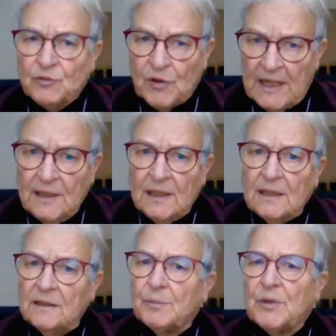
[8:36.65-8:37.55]

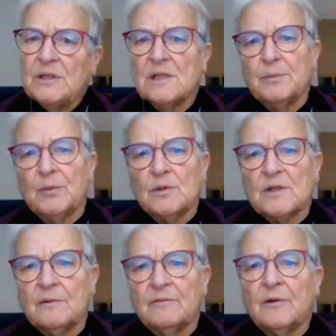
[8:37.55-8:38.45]
Training in the
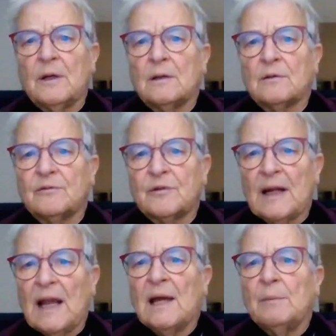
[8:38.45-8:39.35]
principles of
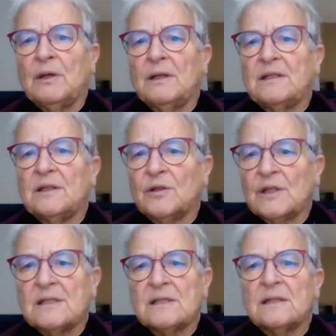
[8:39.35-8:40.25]
reliability,
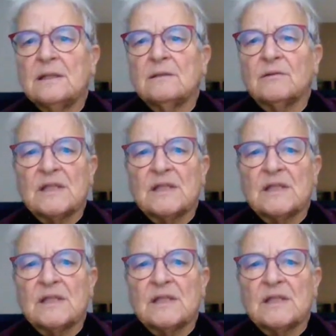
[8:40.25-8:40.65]
honesty,